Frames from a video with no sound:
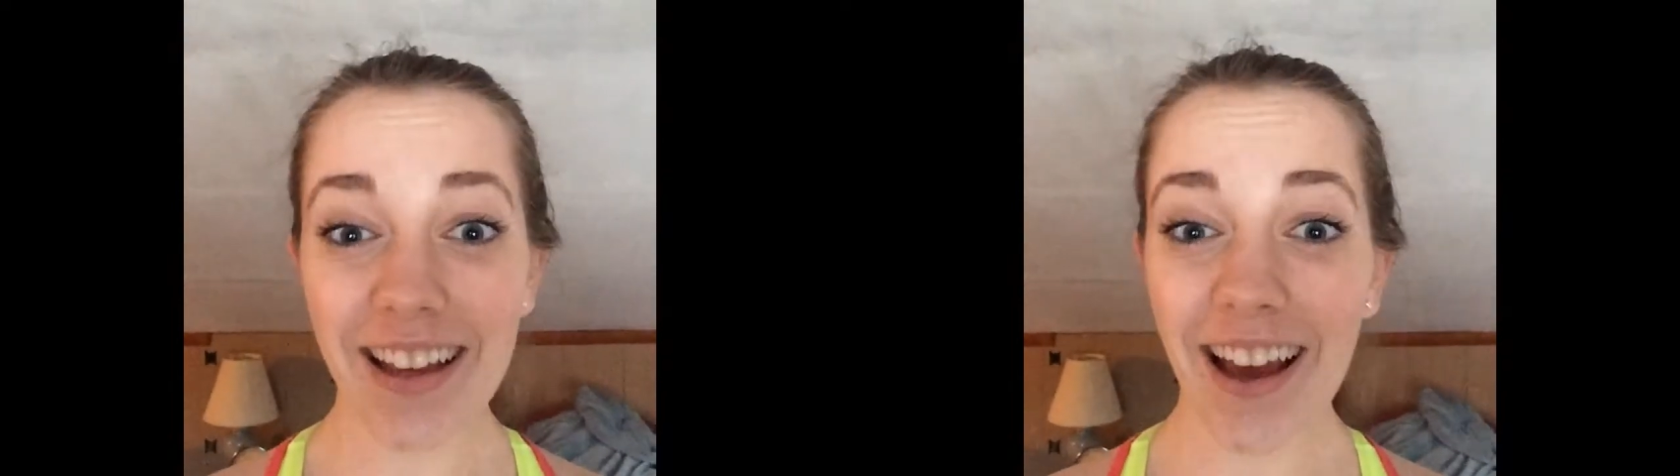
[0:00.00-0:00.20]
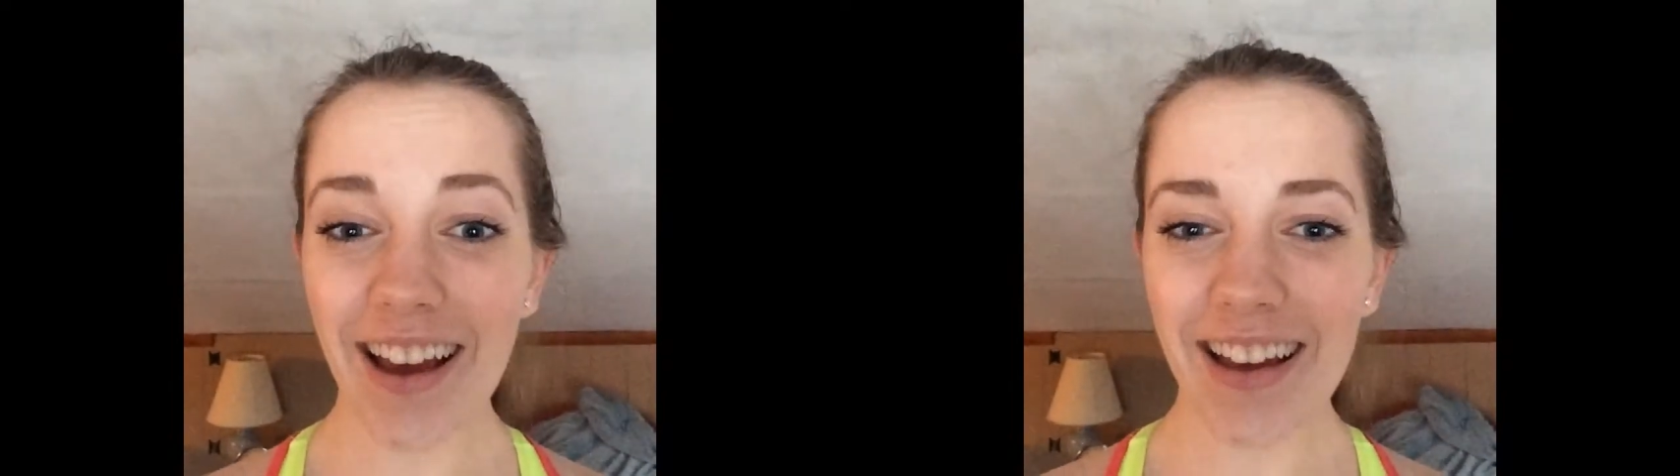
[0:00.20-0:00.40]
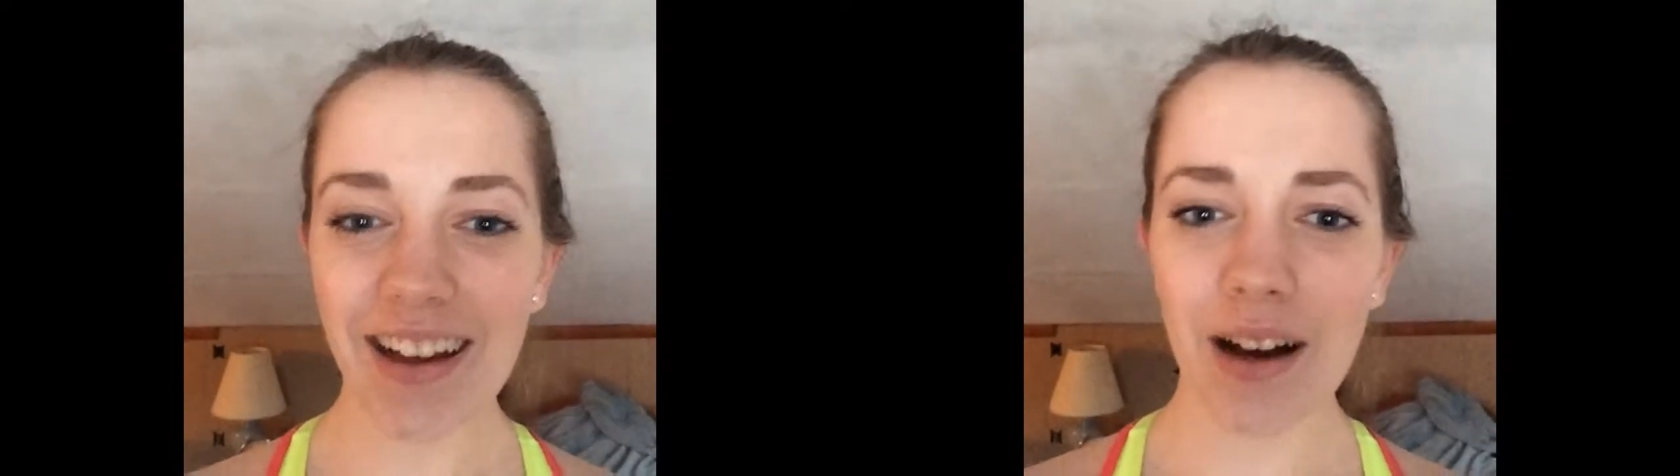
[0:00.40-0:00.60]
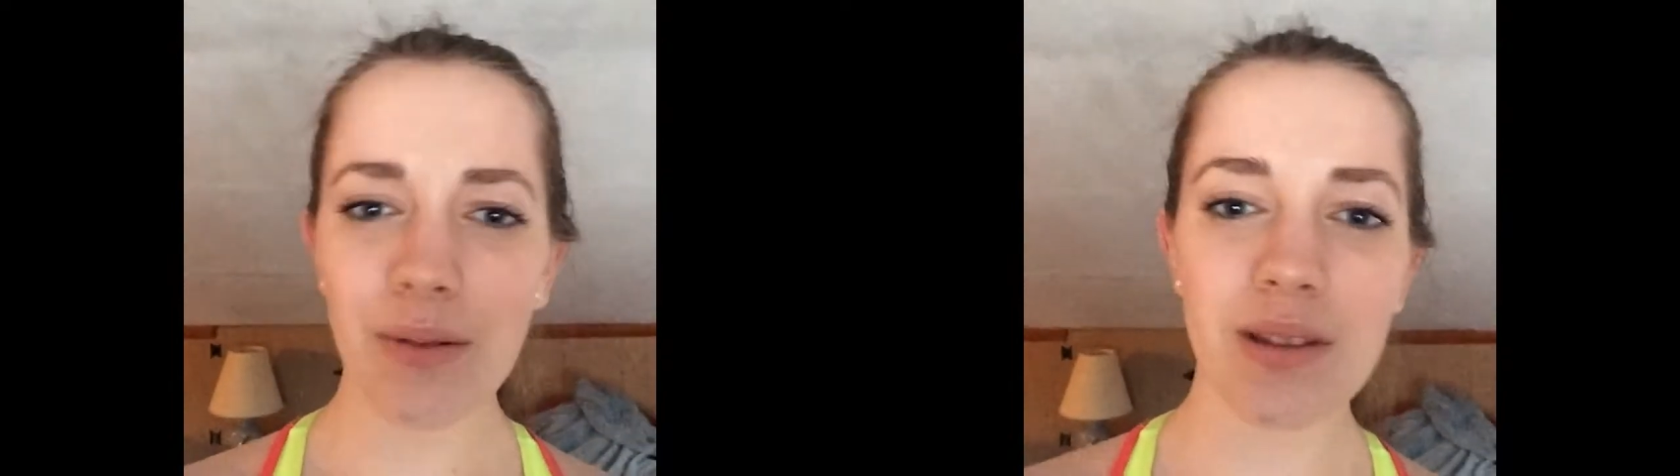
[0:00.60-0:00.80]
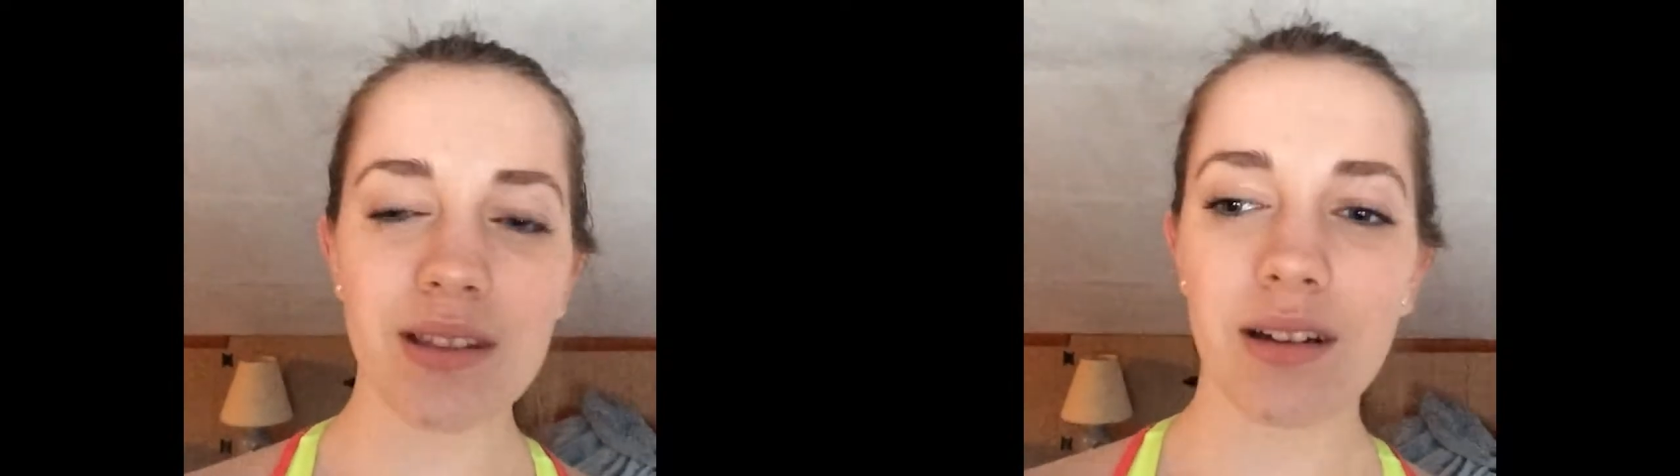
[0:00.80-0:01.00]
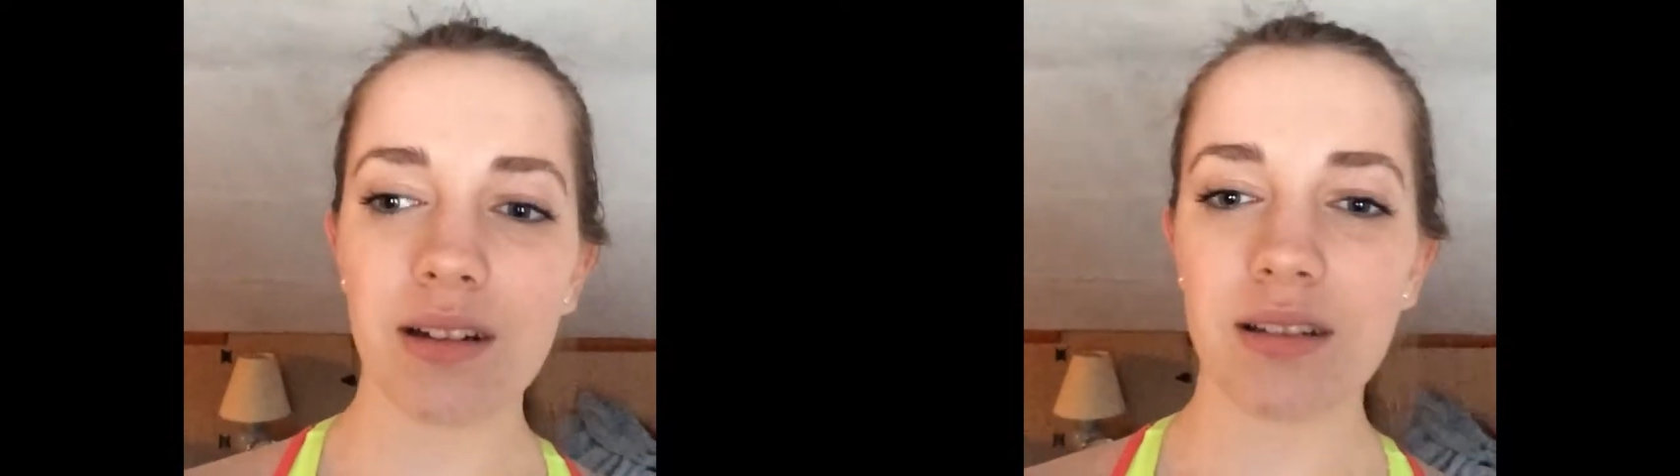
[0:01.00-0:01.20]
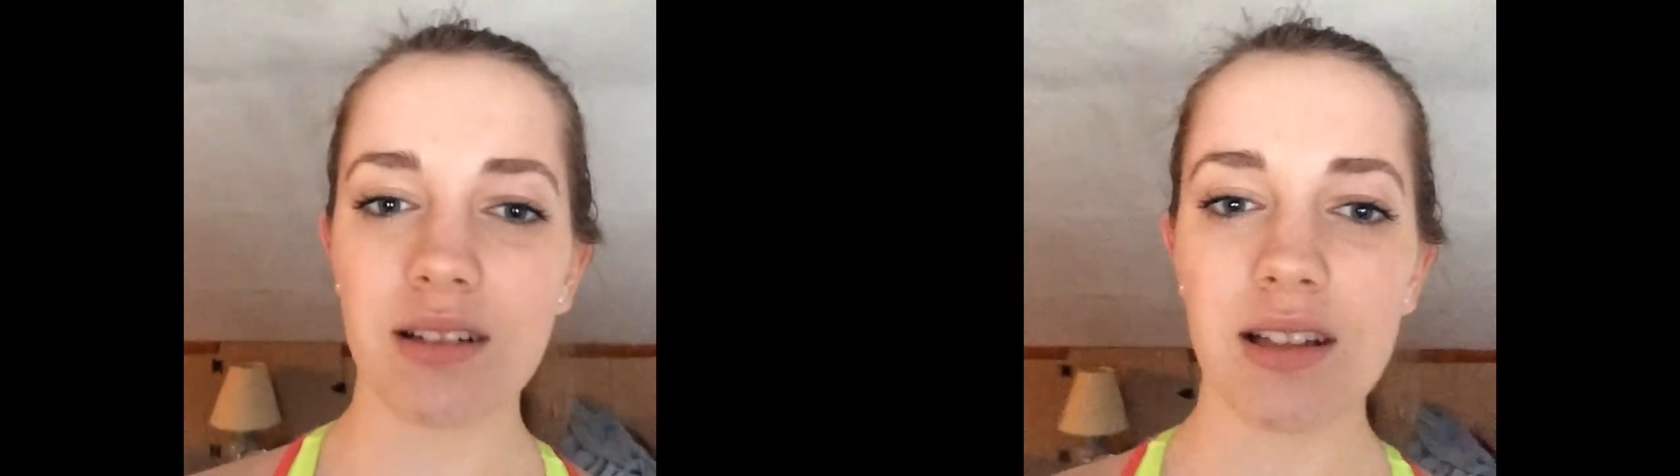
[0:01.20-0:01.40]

Yay! I was gonna